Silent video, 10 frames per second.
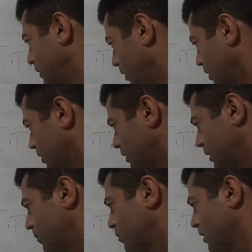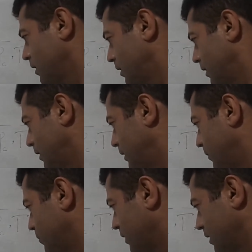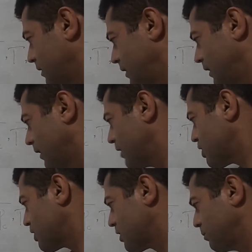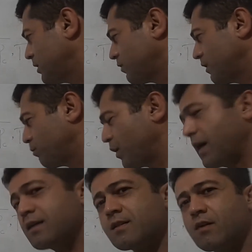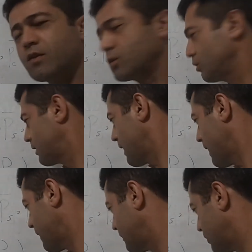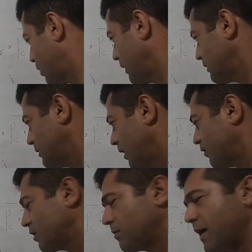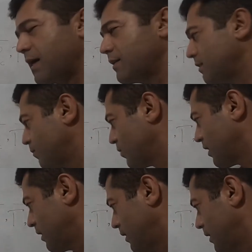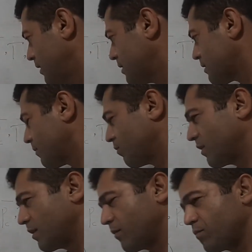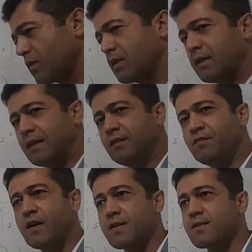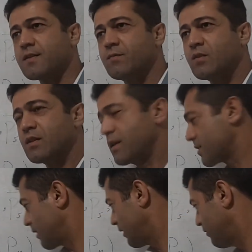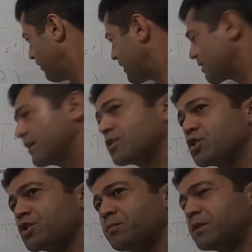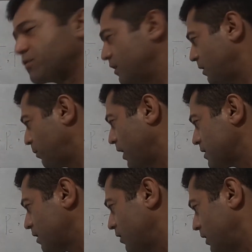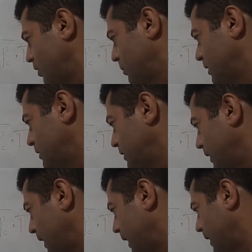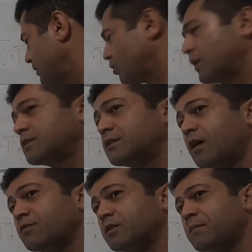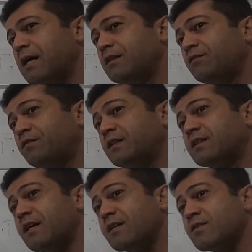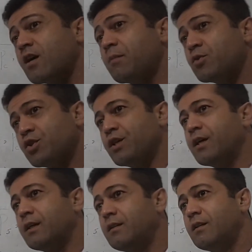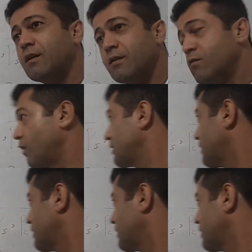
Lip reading: Okay. The relationship between price of a good and the quantity of demand is inverse. There is an inverse relationship between the price of a commodity and quantity of demand with assumption. What